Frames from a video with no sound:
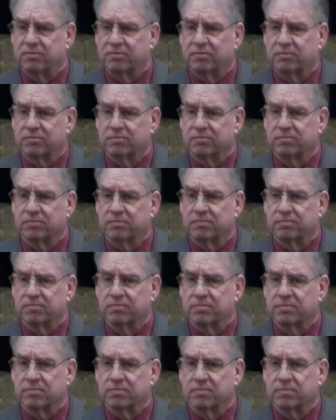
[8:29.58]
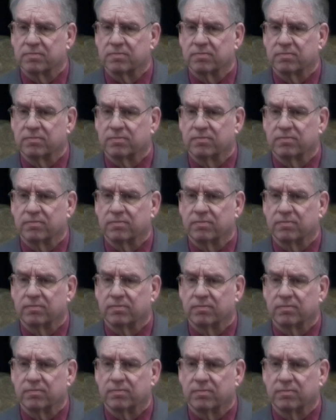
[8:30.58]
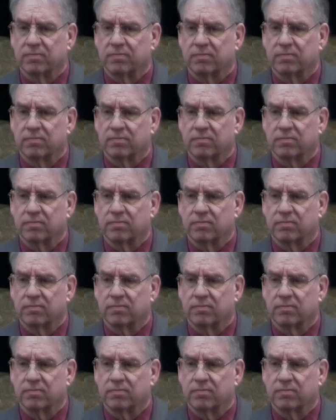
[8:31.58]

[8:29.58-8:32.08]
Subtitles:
[no speech]